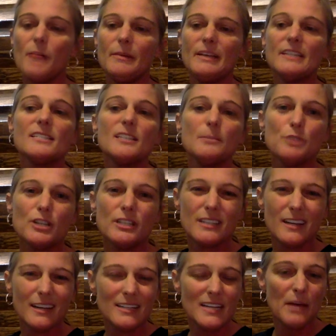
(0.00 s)
is subject to
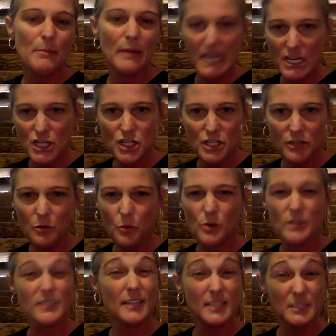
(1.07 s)
contamination or
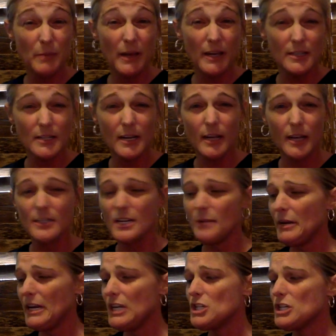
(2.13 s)
suspect to
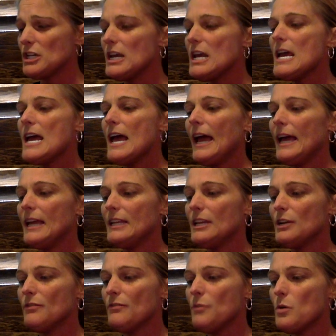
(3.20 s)
contamination, and
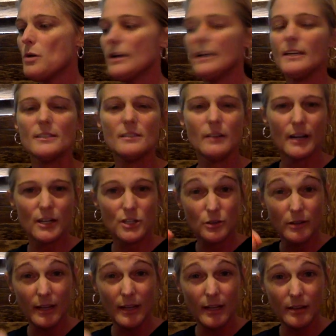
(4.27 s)
therefore it is not
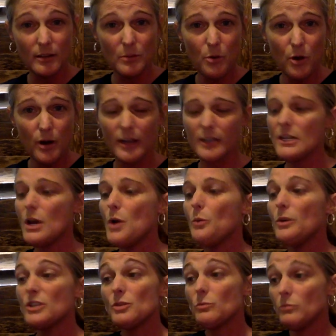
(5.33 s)
actually in the product,
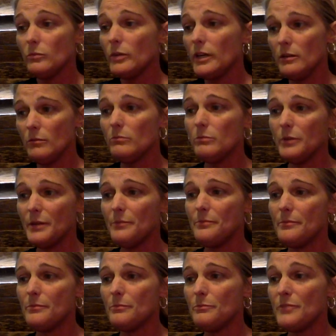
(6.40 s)
which
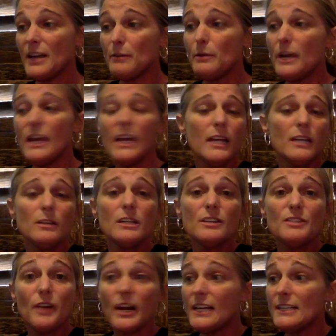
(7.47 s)
it's
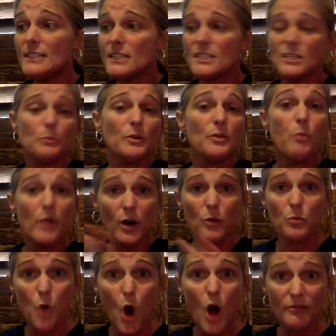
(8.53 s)
very consistent with what
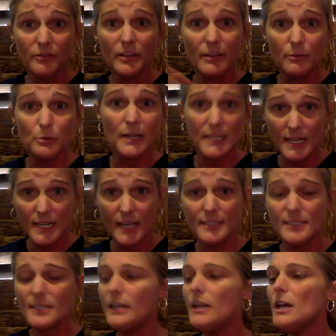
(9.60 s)
our raw flavoring
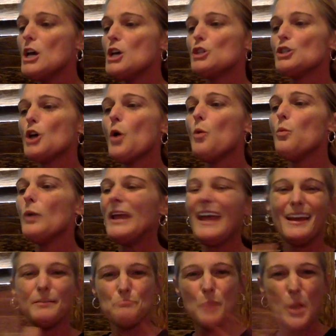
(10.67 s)
tested. So we
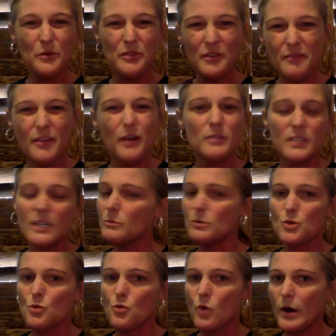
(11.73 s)
had both of those, and it
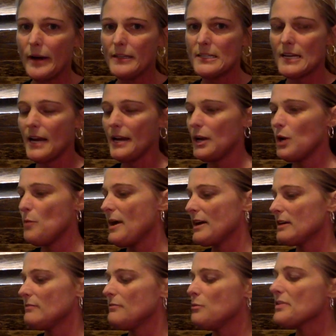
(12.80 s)
was great to kind of go back
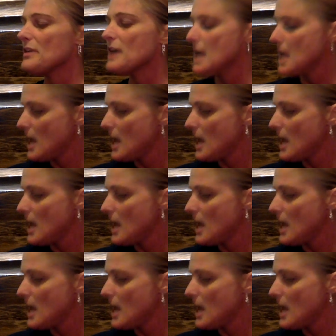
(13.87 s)
and forth.